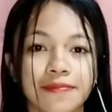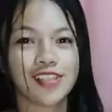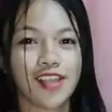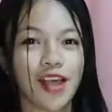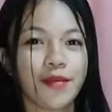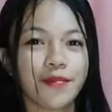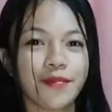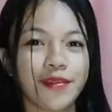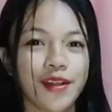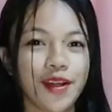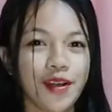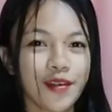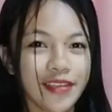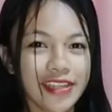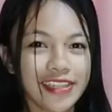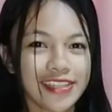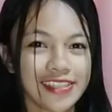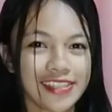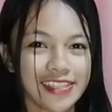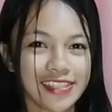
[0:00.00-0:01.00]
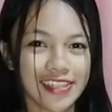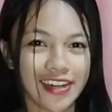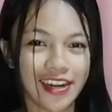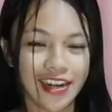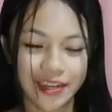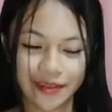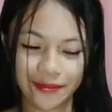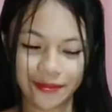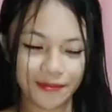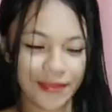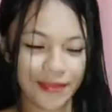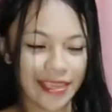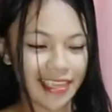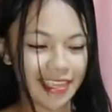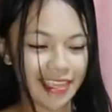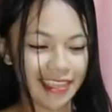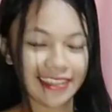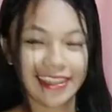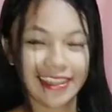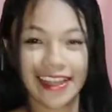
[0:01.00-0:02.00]
So I'm going to start
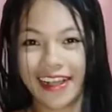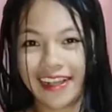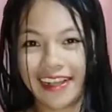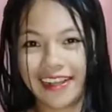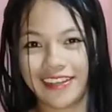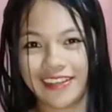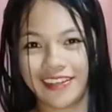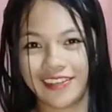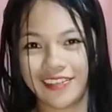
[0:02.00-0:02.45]
making now.